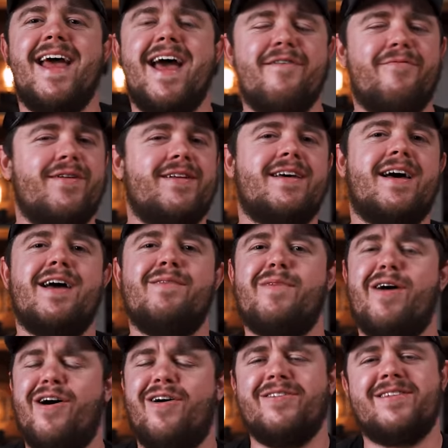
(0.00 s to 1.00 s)
Every time,
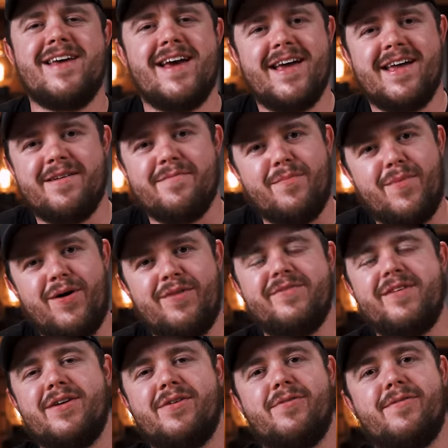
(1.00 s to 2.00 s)
all day, malt
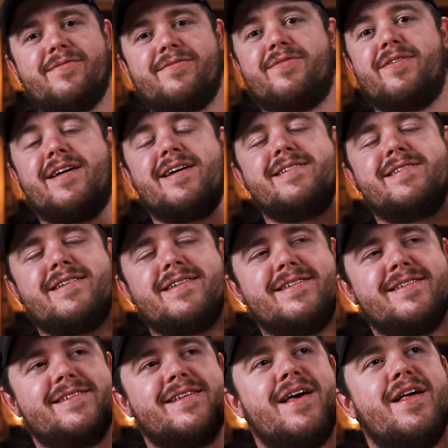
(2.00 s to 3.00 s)
vinegar on fries
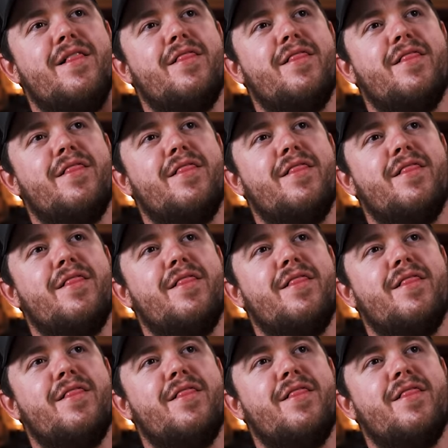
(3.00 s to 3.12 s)
is